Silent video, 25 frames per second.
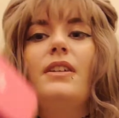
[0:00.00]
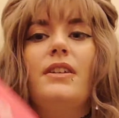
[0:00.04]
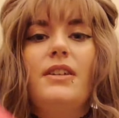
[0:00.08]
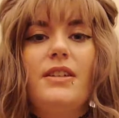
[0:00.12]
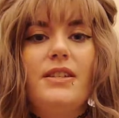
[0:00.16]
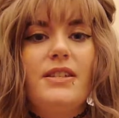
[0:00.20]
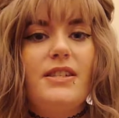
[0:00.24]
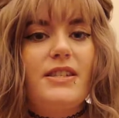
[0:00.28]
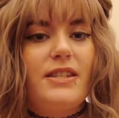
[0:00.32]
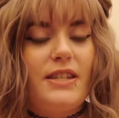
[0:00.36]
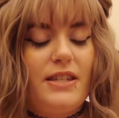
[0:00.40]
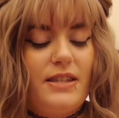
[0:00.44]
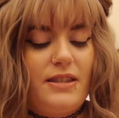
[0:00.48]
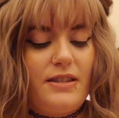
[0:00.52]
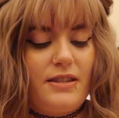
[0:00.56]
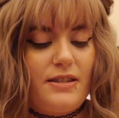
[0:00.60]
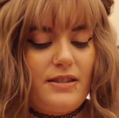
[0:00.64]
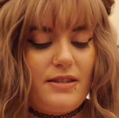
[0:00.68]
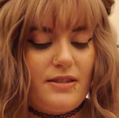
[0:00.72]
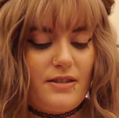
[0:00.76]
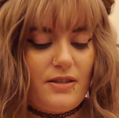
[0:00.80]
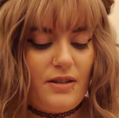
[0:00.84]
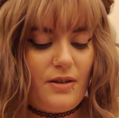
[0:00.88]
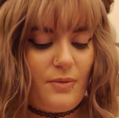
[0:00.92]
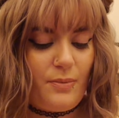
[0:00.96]

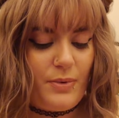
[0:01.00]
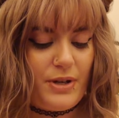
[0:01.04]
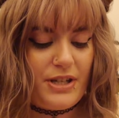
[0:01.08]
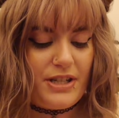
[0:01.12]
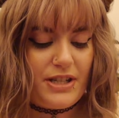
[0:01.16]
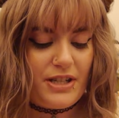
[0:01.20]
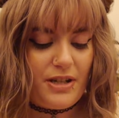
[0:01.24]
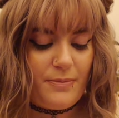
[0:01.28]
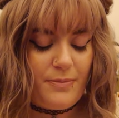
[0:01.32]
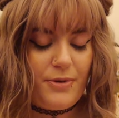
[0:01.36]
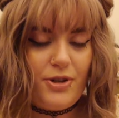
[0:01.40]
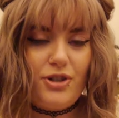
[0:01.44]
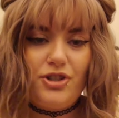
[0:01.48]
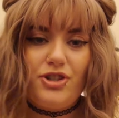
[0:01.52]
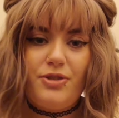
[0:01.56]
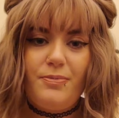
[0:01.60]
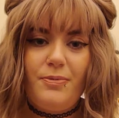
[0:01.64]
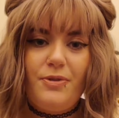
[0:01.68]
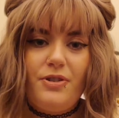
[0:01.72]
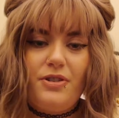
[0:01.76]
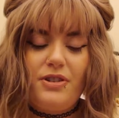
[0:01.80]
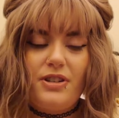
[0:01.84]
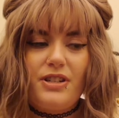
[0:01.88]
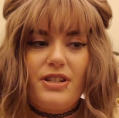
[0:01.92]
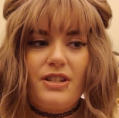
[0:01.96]
since we did a
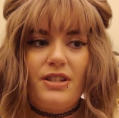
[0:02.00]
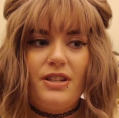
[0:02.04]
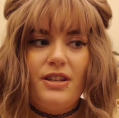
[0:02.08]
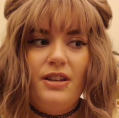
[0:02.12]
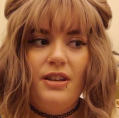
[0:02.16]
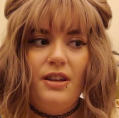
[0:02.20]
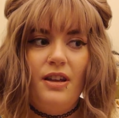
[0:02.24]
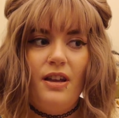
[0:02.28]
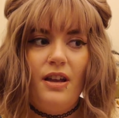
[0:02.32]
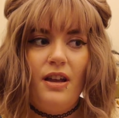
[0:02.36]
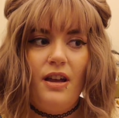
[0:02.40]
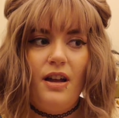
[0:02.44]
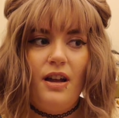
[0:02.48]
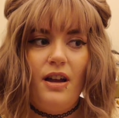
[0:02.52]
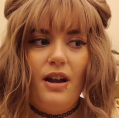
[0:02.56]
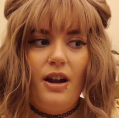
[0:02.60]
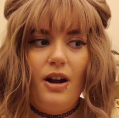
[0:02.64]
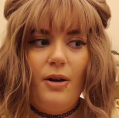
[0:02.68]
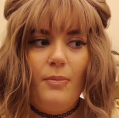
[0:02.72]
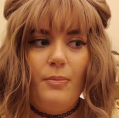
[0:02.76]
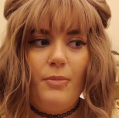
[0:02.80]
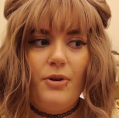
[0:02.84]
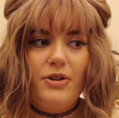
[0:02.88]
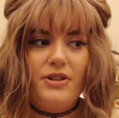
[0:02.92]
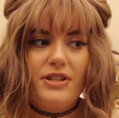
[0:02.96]
Birchbox
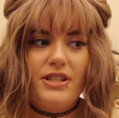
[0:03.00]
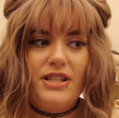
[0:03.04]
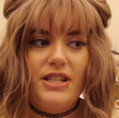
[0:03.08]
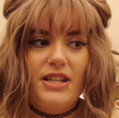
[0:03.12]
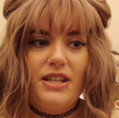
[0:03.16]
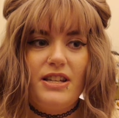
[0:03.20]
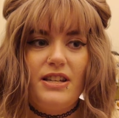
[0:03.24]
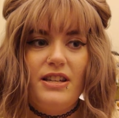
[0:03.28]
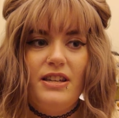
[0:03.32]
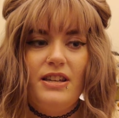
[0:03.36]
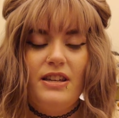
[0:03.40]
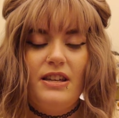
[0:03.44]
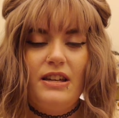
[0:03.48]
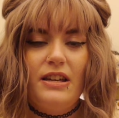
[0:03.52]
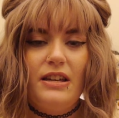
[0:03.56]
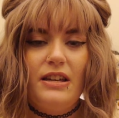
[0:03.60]
unboxing,